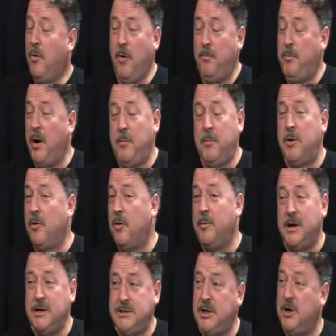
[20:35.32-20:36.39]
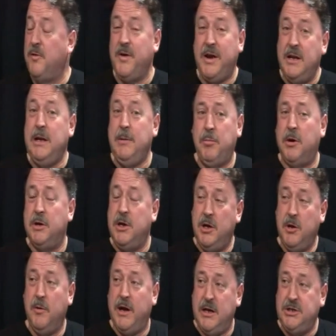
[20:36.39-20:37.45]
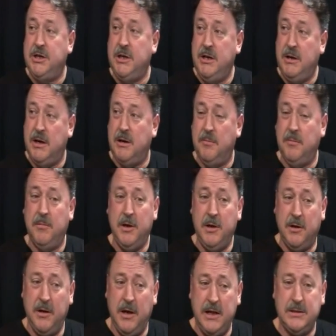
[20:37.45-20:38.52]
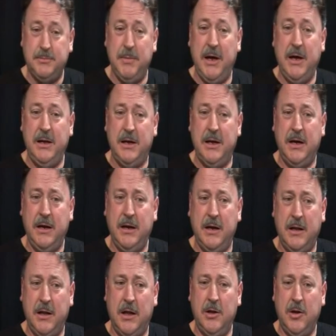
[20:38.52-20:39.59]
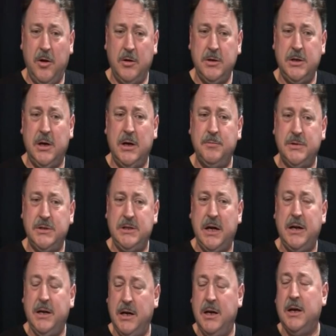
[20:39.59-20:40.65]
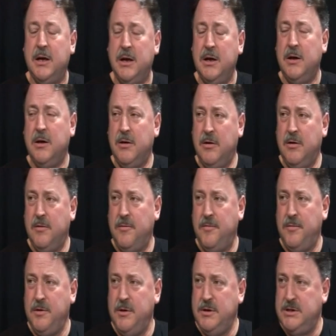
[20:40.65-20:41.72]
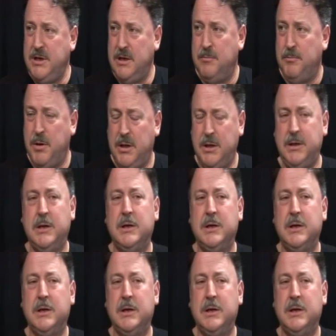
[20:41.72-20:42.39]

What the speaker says: or myself, anybody who actually has made a long time study of New Zealand politics.